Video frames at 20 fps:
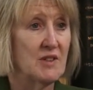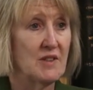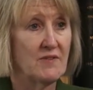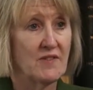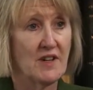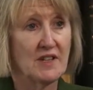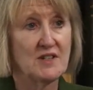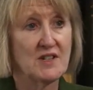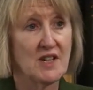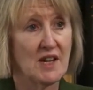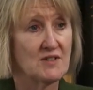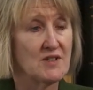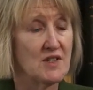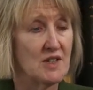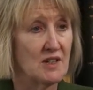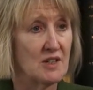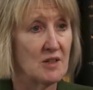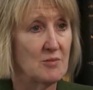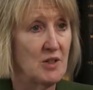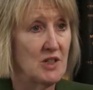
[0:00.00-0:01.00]
fantastic
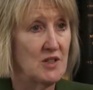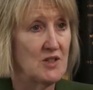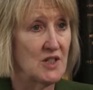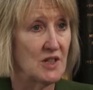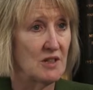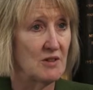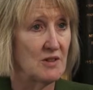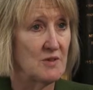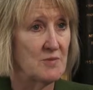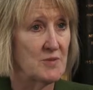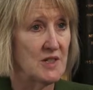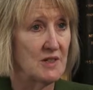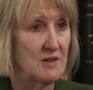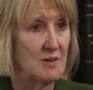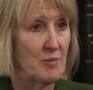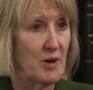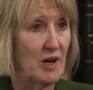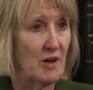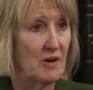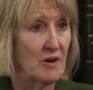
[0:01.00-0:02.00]
community groups in the
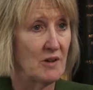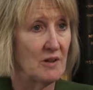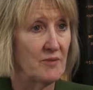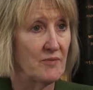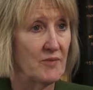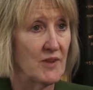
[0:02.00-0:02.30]
borough.